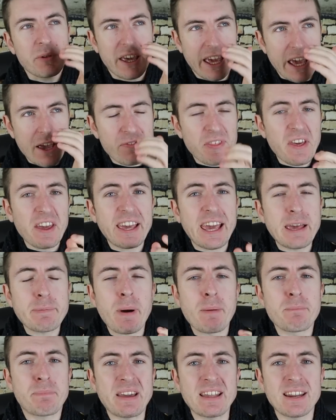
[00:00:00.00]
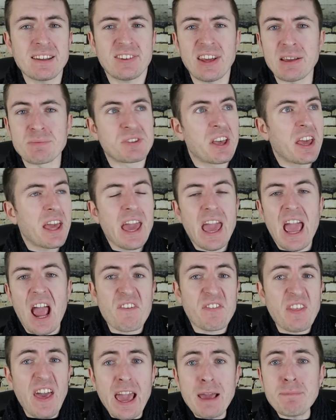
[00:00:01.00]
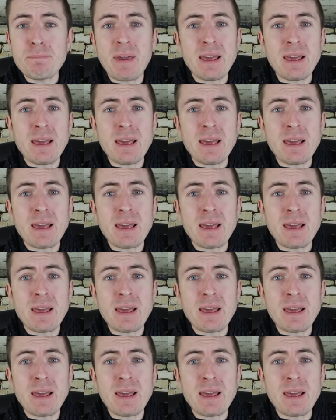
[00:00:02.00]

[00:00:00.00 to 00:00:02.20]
I mean, if they keep on beating teams, if they